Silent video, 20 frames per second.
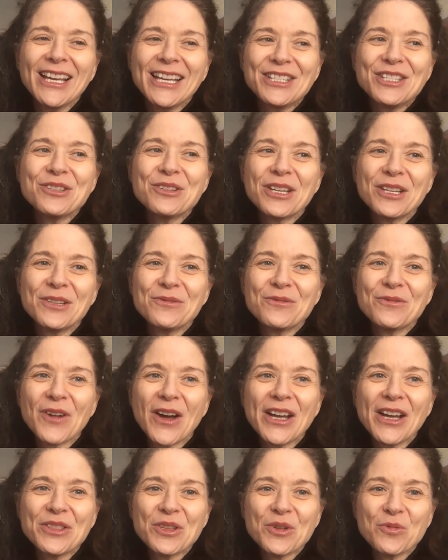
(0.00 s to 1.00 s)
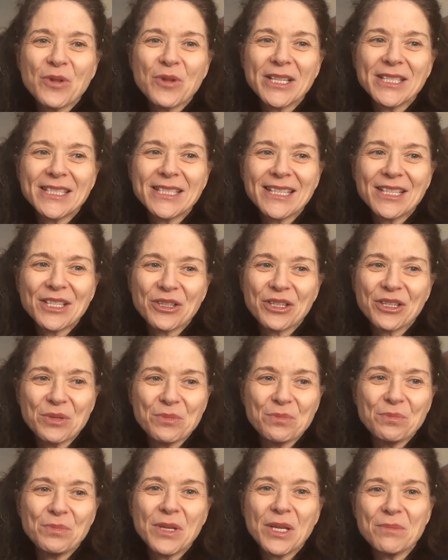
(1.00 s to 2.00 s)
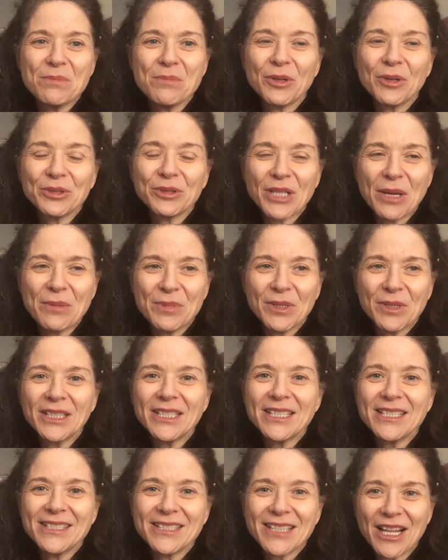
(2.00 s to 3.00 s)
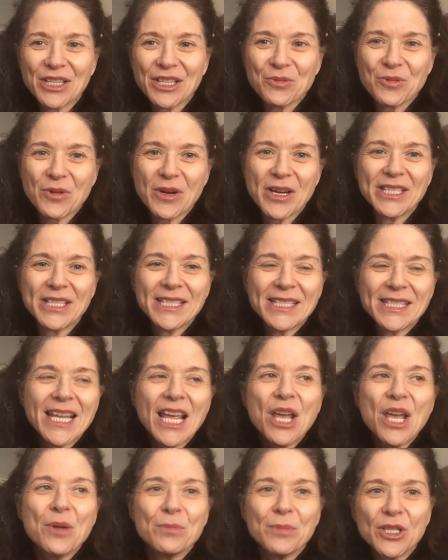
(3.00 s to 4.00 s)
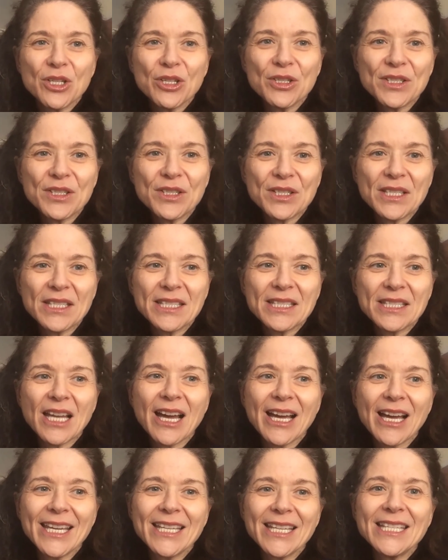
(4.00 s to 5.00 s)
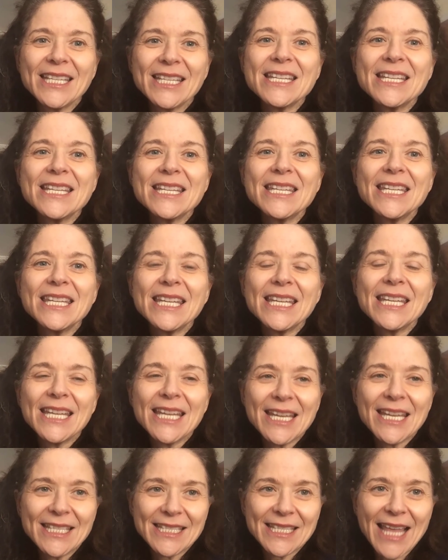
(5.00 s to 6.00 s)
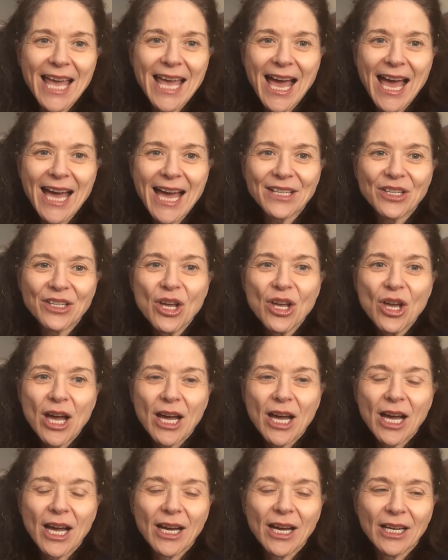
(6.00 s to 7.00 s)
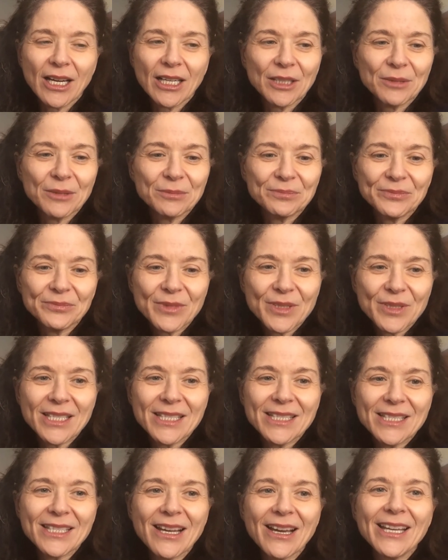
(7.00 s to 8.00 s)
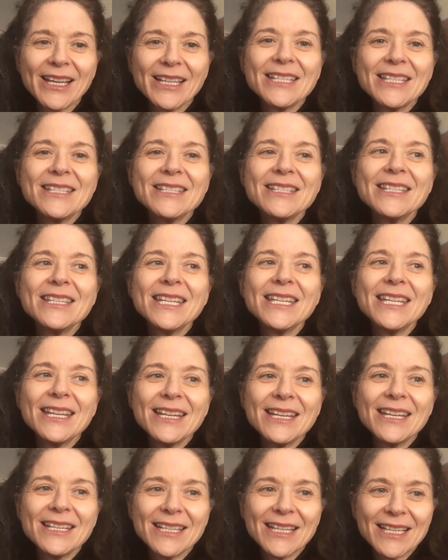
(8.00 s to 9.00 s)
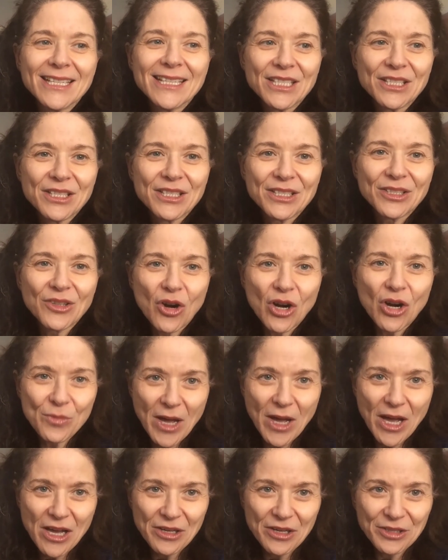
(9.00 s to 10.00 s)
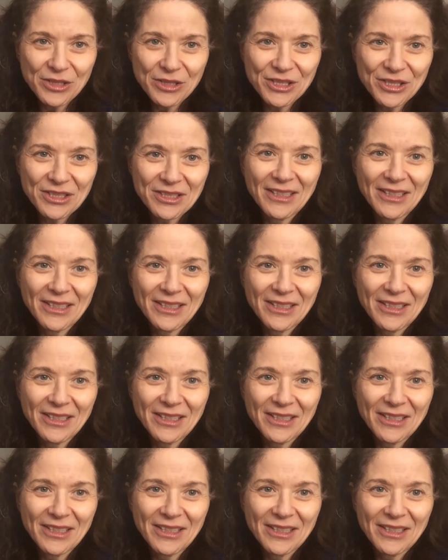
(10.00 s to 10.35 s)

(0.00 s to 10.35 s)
you can find the ones that are going to be multi-billion dollar ones, because society needs that. Society needed Starbucks,